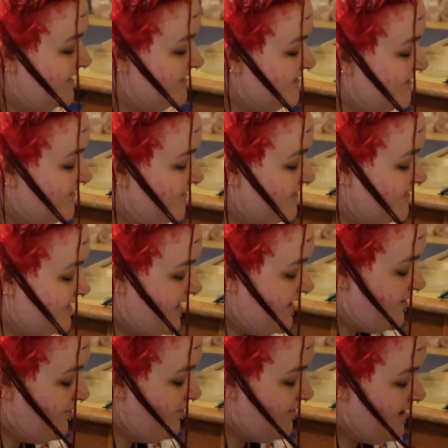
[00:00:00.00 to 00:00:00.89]
And she was
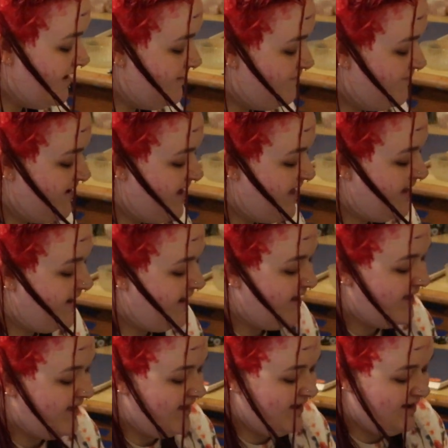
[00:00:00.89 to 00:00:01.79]
like, okay, bet,
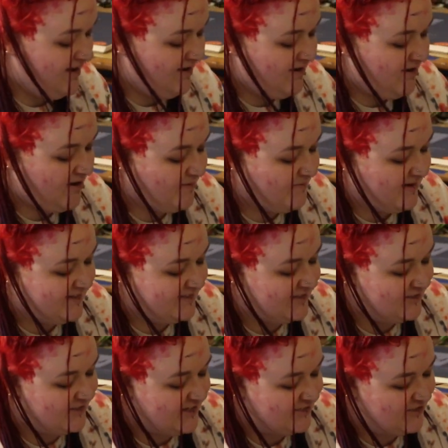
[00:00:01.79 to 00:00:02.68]
here are my
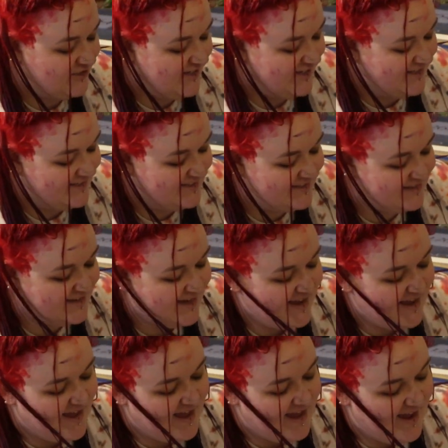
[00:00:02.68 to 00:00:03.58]
suggestions.
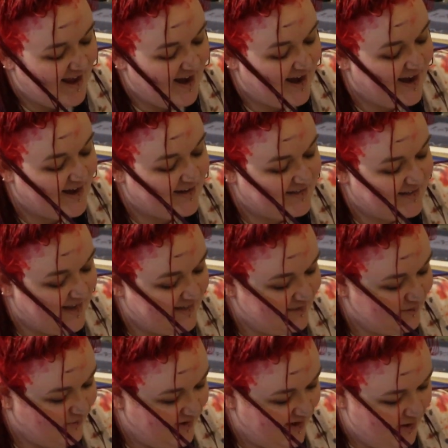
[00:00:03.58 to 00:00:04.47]
And
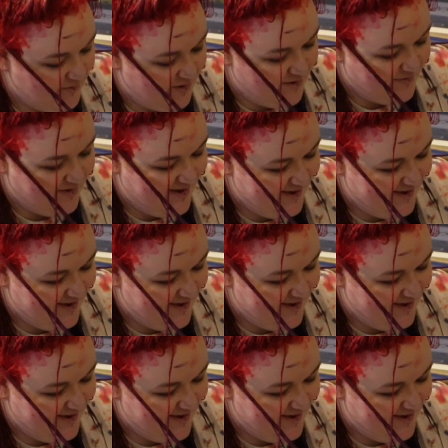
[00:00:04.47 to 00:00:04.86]
that's what I went